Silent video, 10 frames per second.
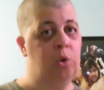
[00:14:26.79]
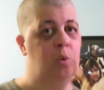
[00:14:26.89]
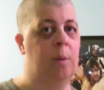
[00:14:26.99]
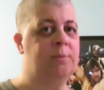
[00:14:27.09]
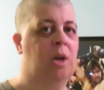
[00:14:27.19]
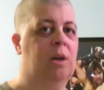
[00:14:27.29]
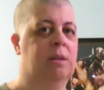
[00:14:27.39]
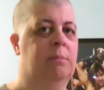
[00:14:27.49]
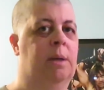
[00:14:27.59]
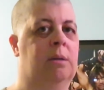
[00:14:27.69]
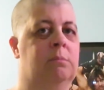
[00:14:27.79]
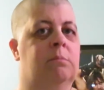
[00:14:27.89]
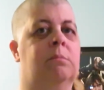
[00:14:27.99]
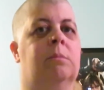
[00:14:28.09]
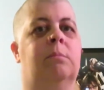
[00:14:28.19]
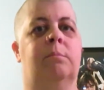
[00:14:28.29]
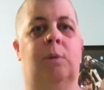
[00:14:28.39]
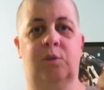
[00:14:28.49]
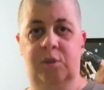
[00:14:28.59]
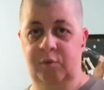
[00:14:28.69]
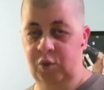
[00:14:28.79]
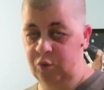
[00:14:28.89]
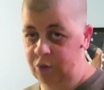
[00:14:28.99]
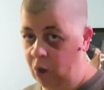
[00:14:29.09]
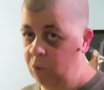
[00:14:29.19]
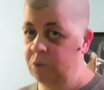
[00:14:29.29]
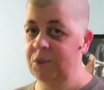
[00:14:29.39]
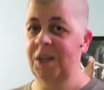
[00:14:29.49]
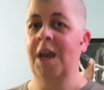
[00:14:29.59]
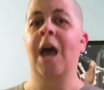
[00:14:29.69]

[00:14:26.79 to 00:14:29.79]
who I'm talking about. Most of you don't.